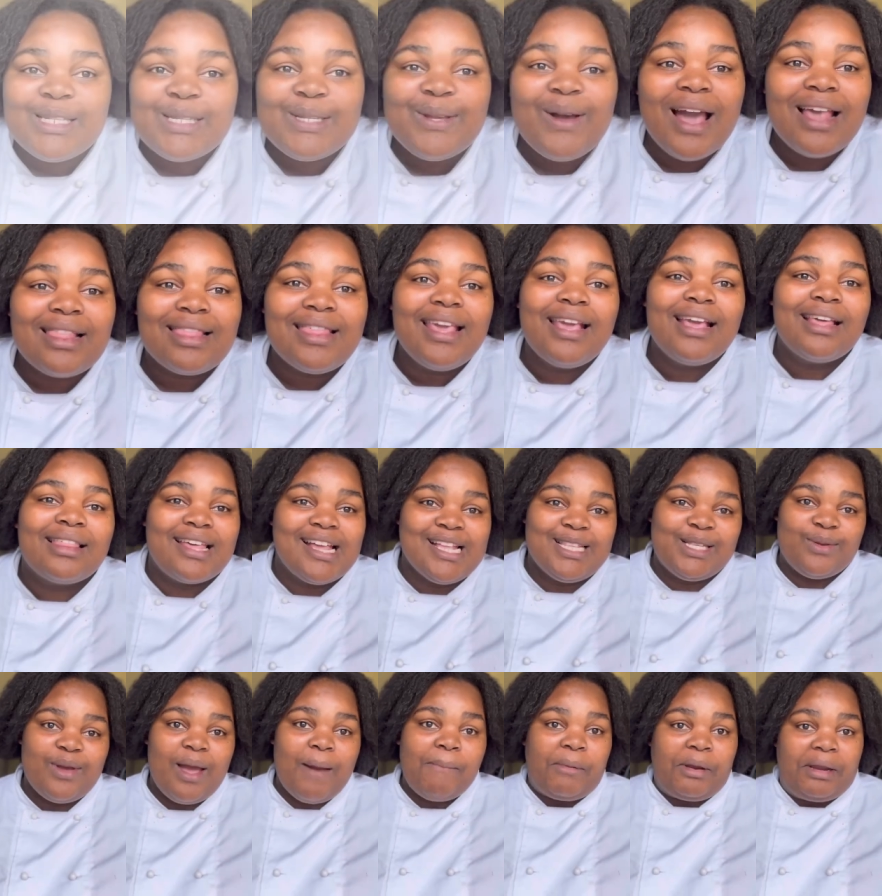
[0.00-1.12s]
So I think that's
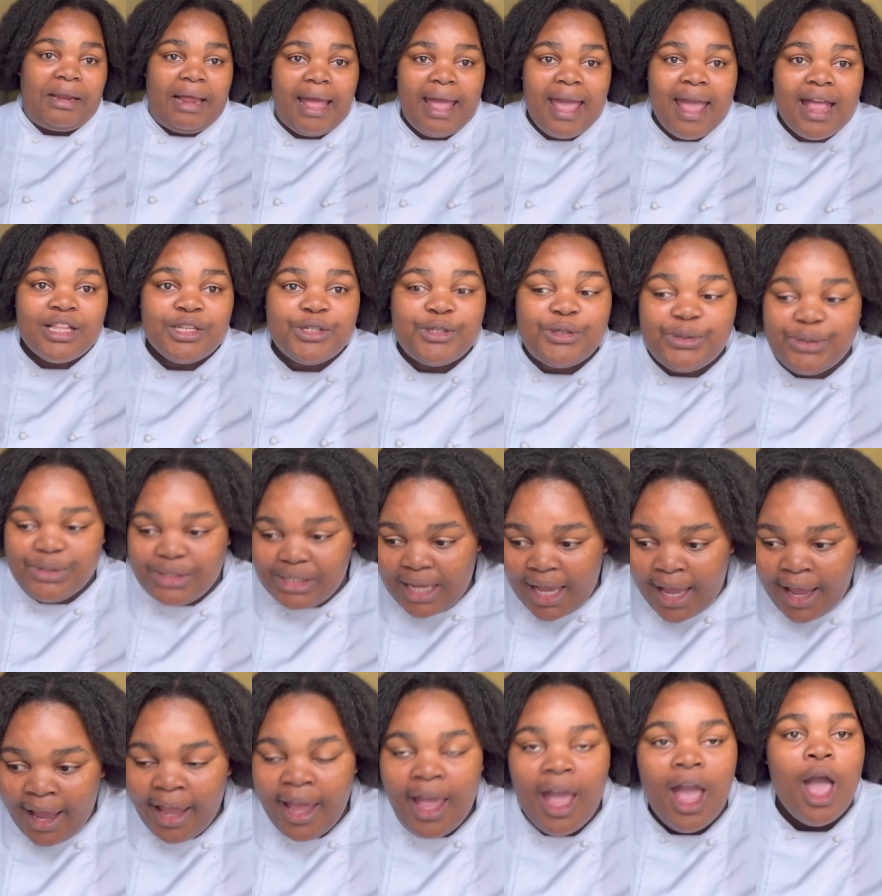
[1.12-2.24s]
where I'm going to end
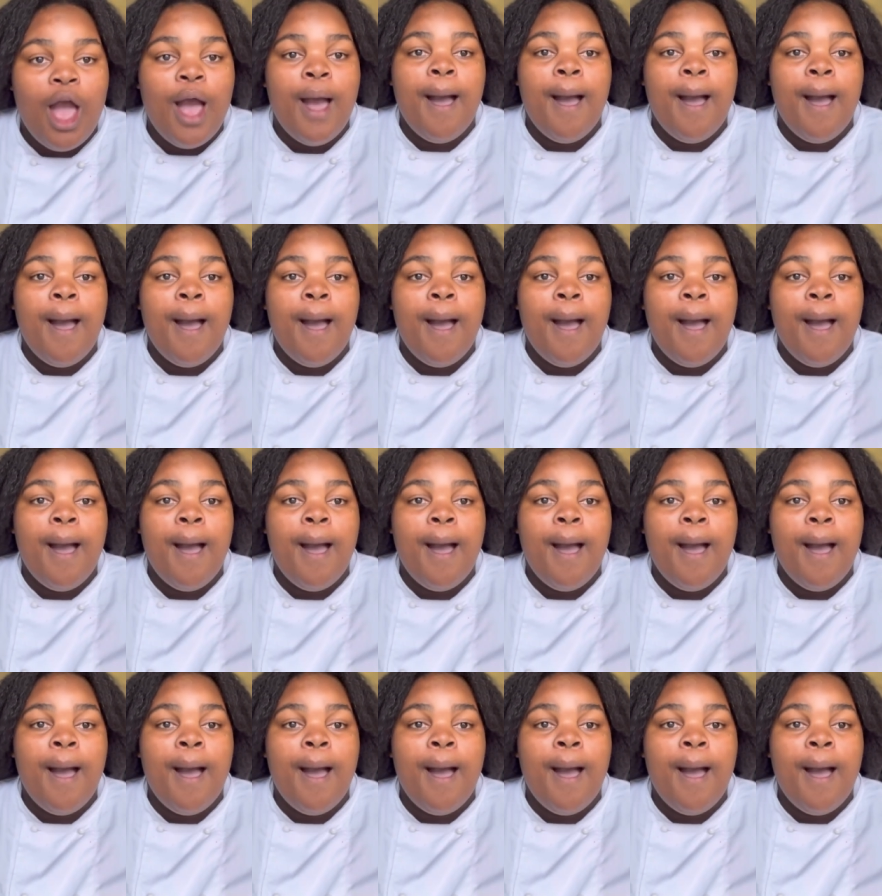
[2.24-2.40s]
today